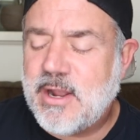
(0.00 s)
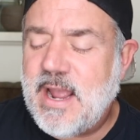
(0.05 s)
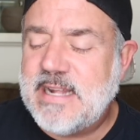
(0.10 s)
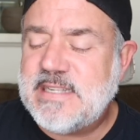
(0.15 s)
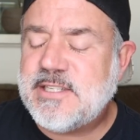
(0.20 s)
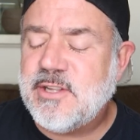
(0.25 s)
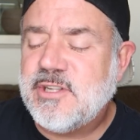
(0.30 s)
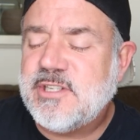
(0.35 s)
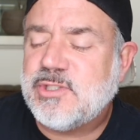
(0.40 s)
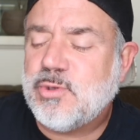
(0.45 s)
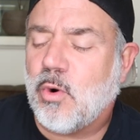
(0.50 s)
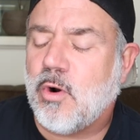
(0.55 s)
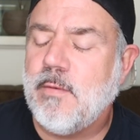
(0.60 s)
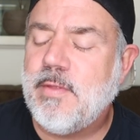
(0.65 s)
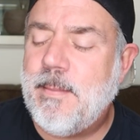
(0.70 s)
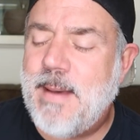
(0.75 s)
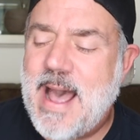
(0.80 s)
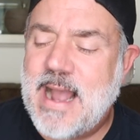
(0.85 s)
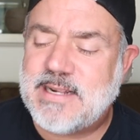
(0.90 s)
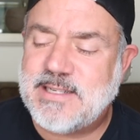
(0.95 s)
Okay, so the
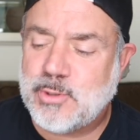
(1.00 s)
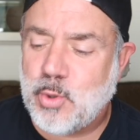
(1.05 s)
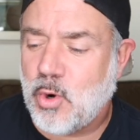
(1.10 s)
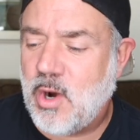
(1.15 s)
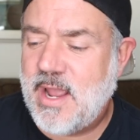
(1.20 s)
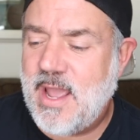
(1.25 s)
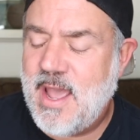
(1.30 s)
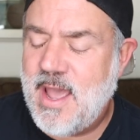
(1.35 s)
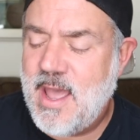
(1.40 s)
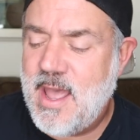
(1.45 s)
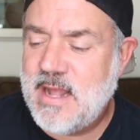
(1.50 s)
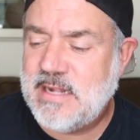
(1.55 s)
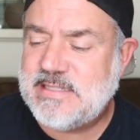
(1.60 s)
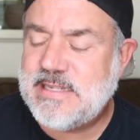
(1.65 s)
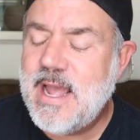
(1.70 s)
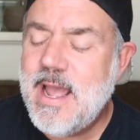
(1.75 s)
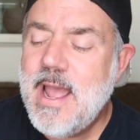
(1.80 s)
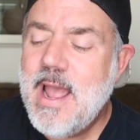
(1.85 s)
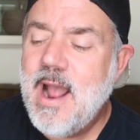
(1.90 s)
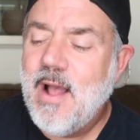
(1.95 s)
backstory is
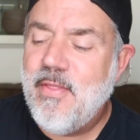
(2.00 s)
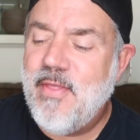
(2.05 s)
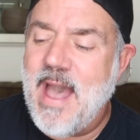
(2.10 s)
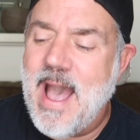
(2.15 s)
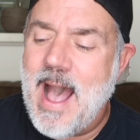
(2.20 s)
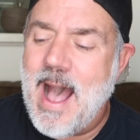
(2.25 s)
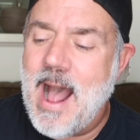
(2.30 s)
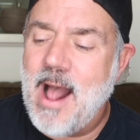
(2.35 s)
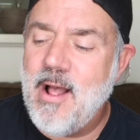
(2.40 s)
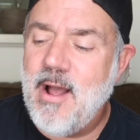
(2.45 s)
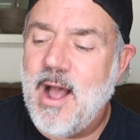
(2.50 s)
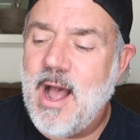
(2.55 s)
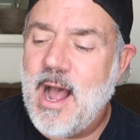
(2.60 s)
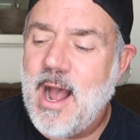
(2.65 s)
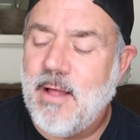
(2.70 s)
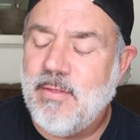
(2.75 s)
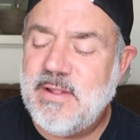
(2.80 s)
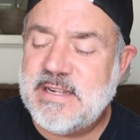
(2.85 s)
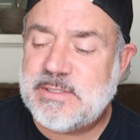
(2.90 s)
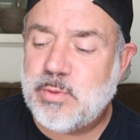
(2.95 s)

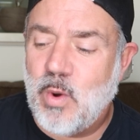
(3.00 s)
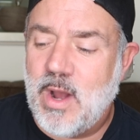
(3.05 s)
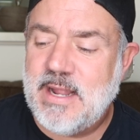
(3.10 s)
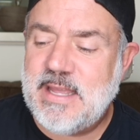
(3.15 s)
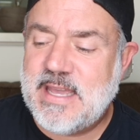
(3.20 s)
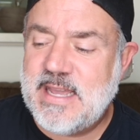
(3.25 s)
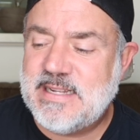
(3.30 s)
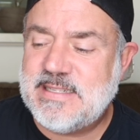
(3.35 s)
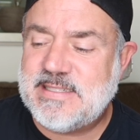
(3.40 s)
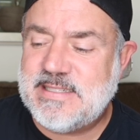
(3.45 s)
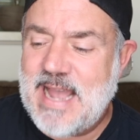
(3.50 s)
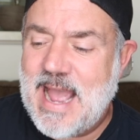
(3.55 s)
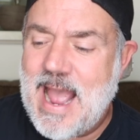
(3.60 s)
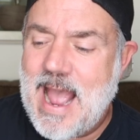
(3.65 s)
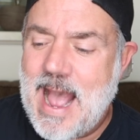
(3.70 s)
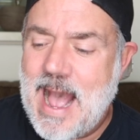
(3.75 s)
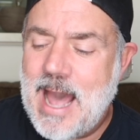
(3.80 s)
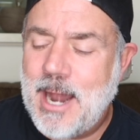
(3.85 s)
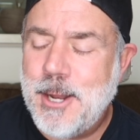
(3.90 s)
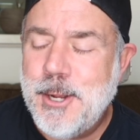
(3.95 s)
that this one kid's
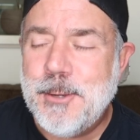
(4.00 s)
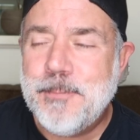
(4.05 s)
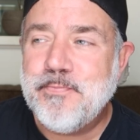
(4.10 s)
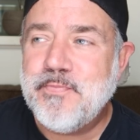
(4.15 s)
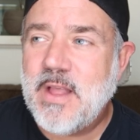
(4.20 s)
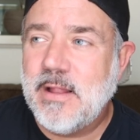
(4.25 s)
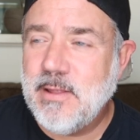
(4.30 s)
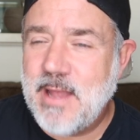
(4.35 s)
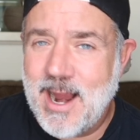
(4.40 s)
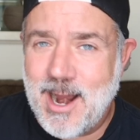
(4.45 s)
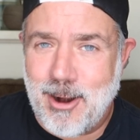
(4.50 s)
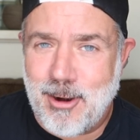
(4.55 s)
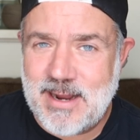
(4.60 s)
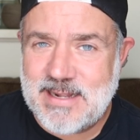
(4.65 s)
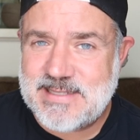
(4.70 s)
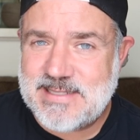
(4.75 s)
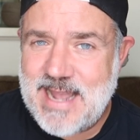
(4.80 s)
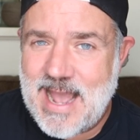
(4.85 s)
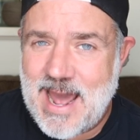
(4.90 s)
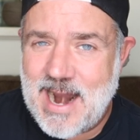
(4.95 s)
dad,
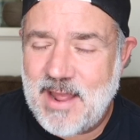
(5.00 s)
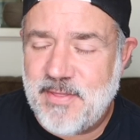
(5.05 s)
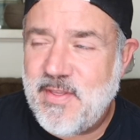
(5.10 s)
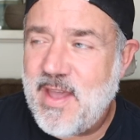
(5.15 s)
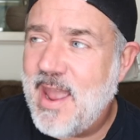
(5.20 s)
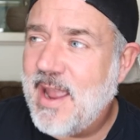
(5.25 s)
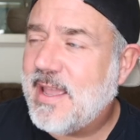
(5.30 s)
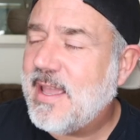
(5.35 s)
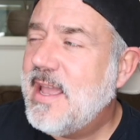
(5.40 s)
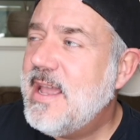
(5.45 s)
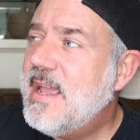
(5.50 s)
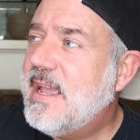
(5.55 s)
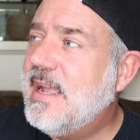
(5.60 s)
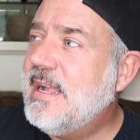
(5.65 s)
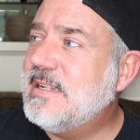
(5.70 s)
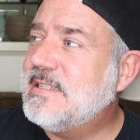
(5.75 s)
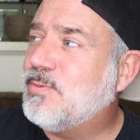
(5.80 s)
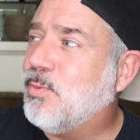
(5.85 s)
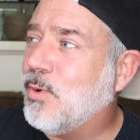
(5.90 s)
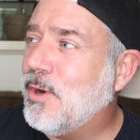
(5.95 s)
Larry's dad, I think,
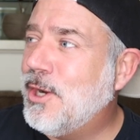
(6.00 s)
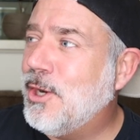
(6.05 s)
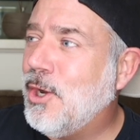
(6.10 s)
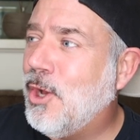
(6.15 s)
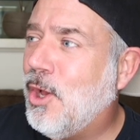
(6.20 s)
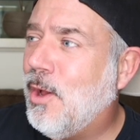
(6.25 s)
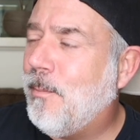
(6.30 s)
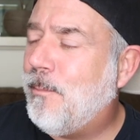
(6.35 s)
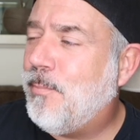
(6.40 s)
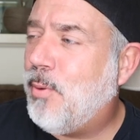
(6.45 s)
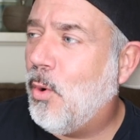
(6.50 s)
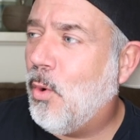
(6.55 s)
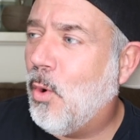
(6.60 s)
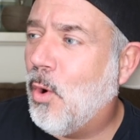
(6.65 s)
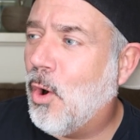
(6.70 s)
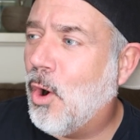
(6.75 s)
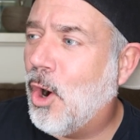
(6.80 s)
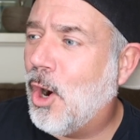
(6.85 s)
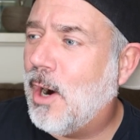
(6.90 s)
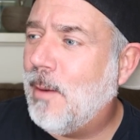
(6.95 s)
is real
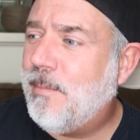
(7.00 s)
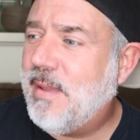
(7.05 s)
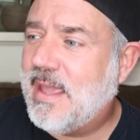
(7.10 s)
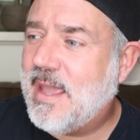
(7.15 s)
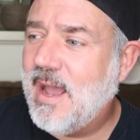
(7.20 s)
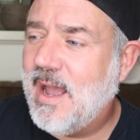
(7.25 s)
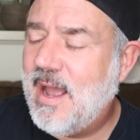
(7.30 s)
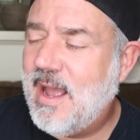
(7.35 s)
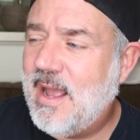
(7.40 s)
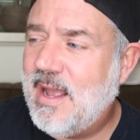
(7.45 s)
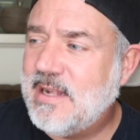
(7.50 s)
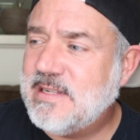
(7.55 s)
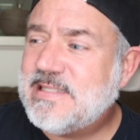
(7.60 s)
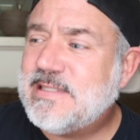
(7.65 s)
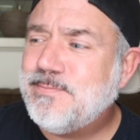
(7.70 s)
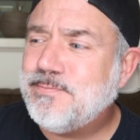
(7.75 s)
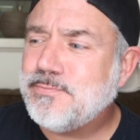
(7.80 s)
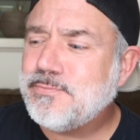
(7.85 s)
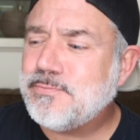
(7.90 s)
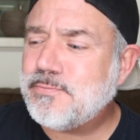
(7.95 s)
poor because
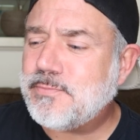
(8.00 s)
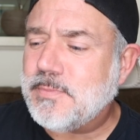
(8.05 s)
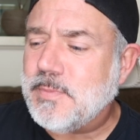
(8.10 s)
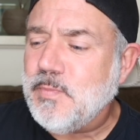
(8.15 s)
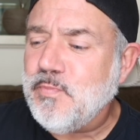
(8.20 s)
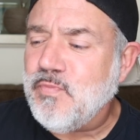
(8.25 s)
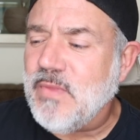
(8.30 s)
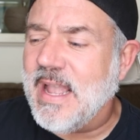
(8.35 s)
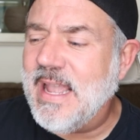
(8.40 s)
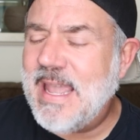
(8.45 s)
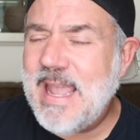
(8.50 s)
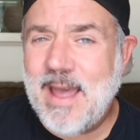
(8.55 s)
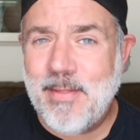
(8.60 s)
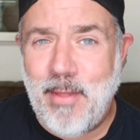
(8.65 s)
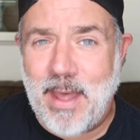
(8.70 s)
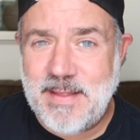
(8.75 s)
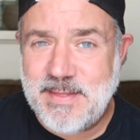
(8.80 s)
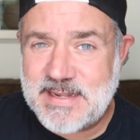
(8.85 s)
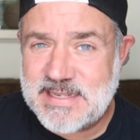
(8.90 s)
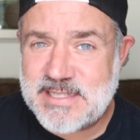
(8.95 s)
he had
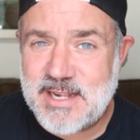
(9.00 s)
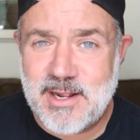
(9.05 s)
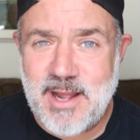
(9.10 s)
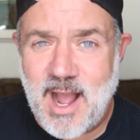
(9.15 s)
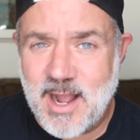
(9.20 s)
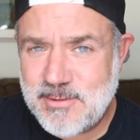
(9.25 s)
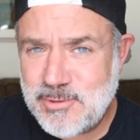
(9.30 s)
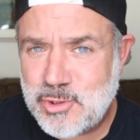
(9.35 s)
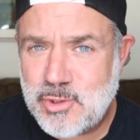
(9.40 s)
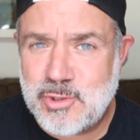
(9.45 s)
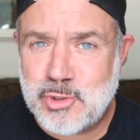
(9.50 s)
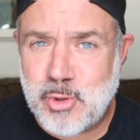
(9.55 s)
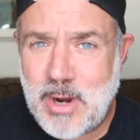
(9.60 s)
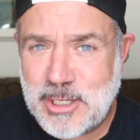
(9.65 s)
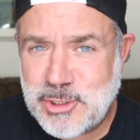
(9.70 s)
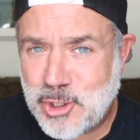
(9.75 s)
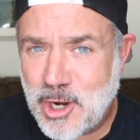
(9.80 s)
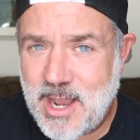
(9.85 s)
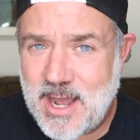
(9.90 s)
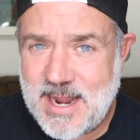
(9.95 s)
like this
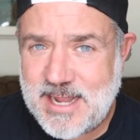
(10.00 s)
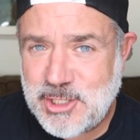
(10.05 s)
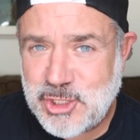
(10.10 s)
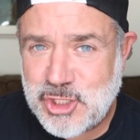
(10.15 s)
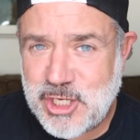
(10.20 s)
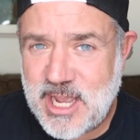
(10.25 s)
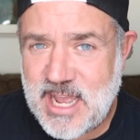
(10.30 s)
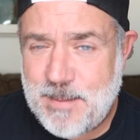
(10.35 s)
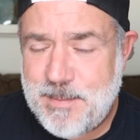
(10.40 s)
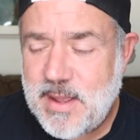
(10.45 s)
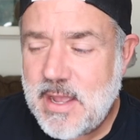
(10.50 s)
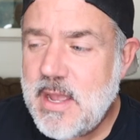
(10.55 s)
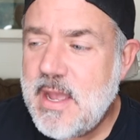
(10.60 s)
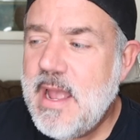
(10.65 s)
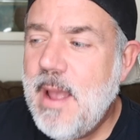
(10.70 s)
treasure hunting ship,